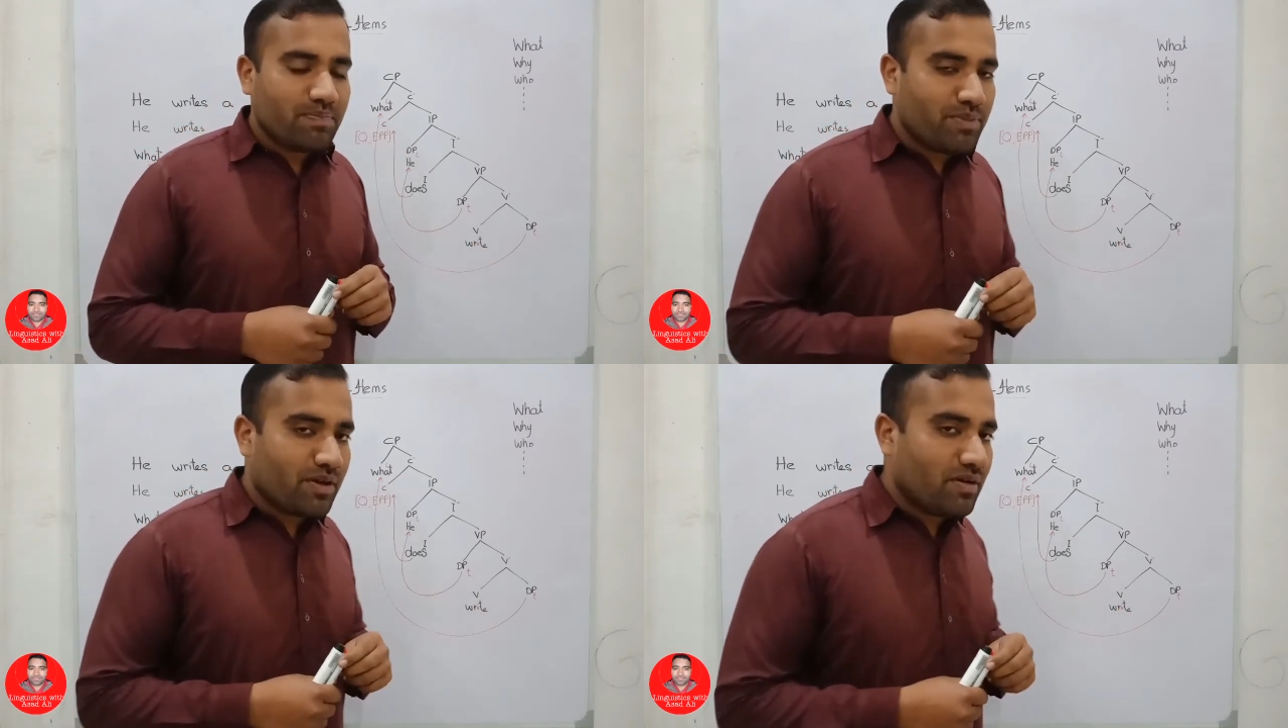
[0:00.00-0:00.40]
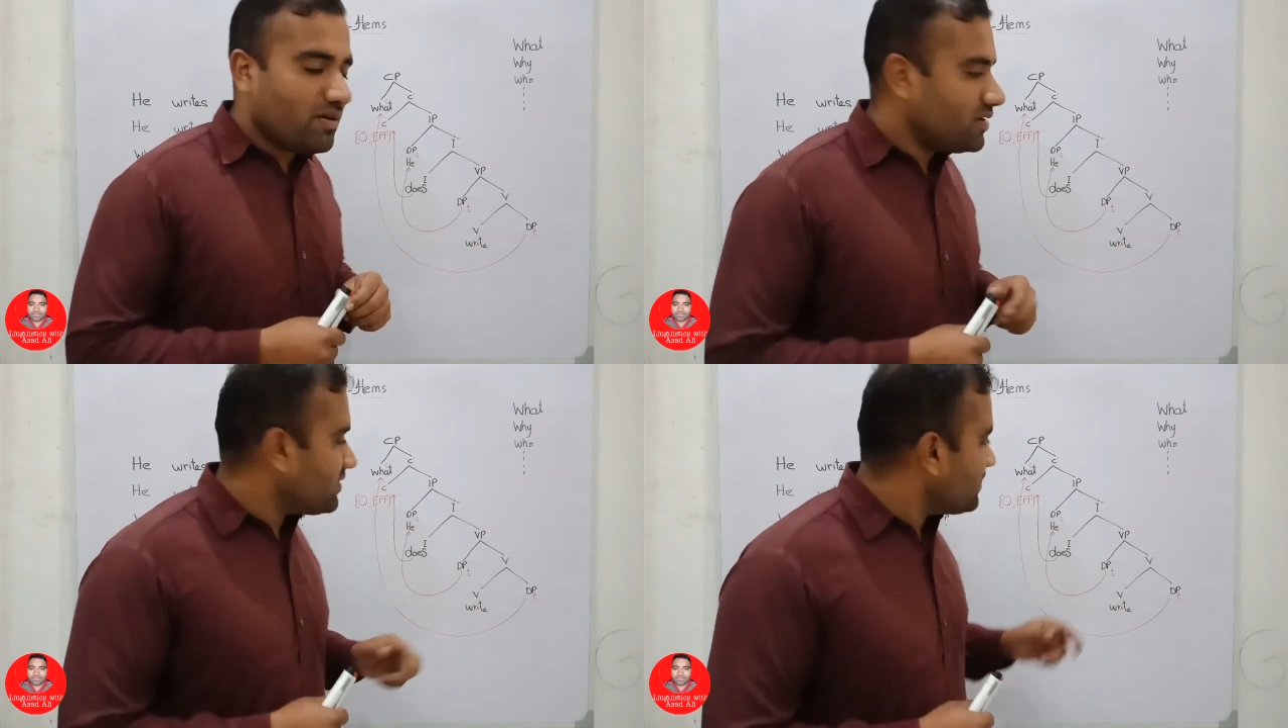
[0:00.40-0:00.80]

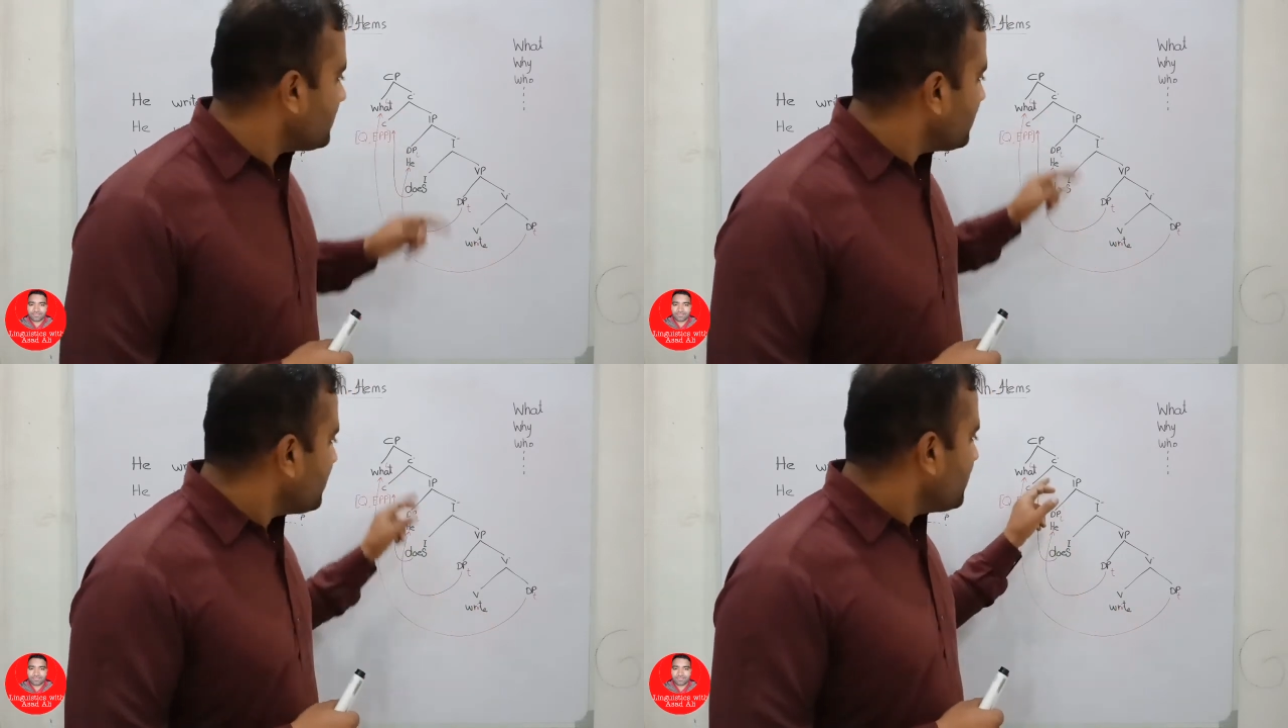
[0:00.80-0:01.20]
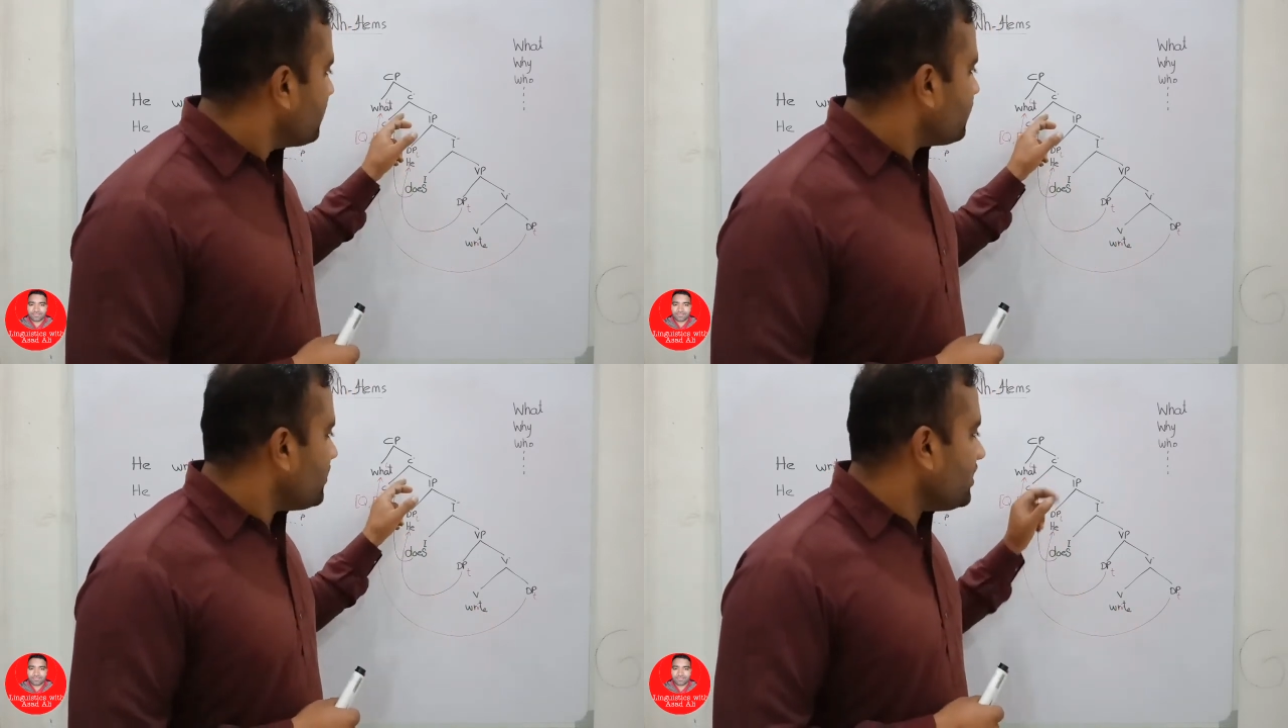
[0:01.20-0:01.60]
because
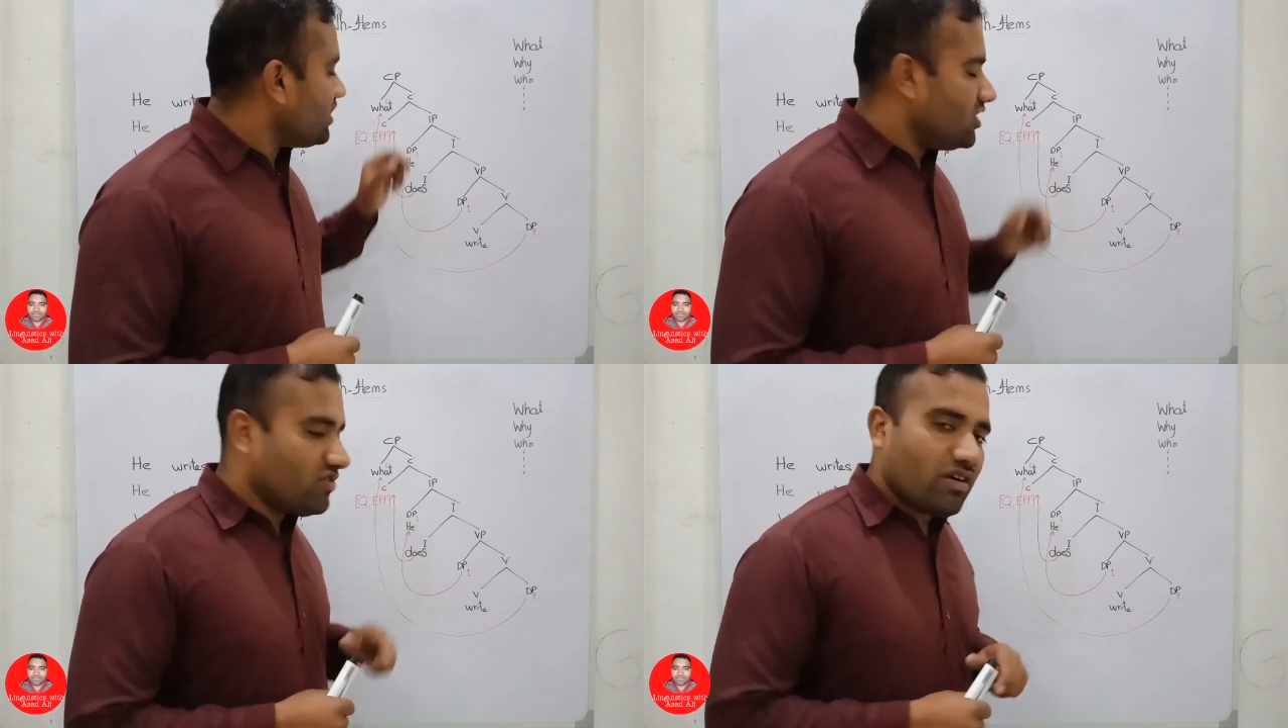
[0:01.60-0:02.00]
C is